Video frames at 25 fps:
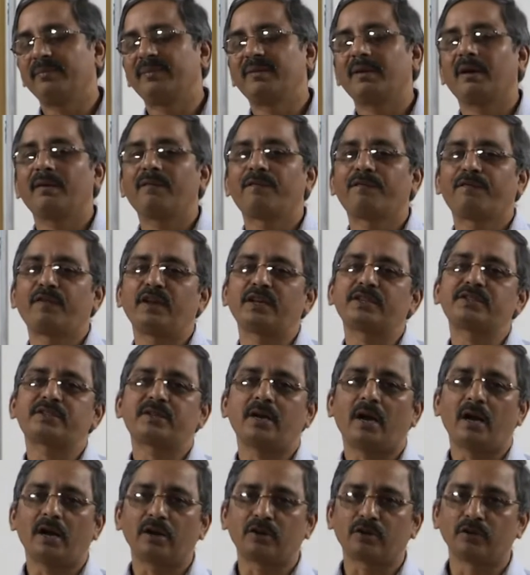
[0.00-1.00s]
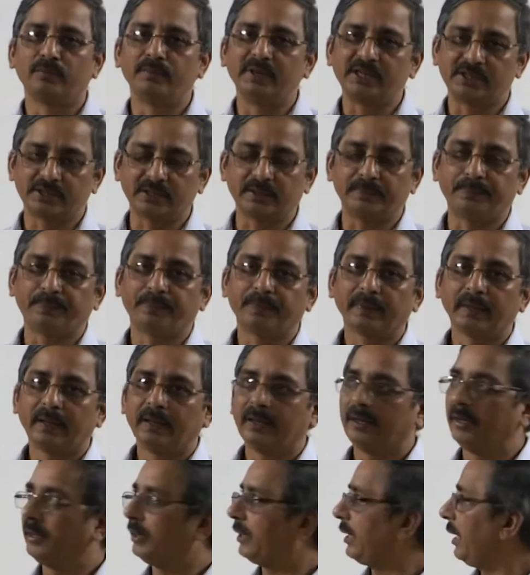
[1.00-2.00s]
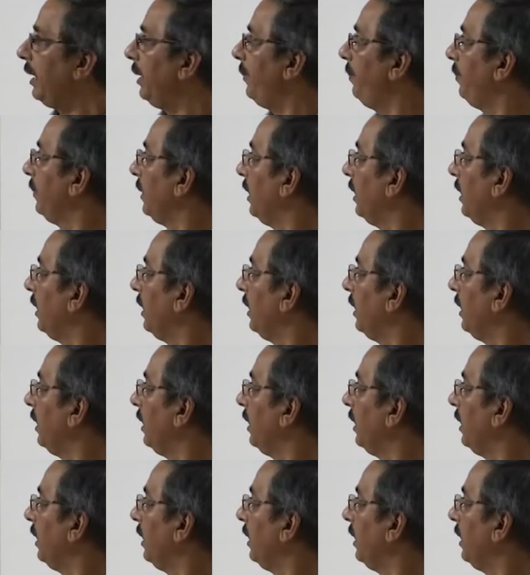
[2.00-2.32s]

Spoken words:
the fixed automation. Okay.